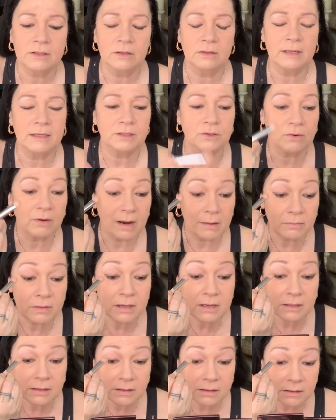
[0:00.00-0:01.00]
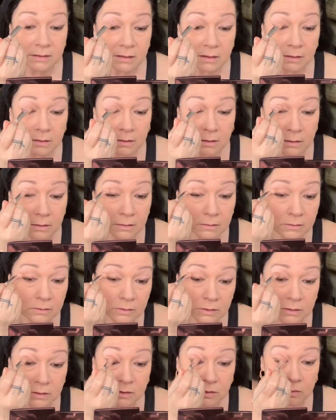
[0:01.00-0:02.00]
So let's grab this,
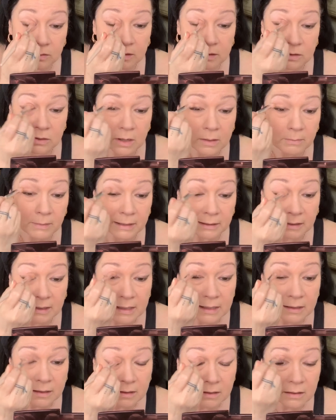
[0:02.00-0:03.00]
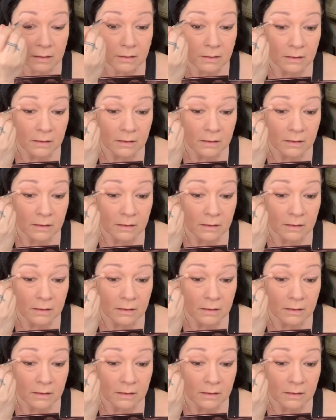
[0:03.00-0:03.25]
let's do this on the lid.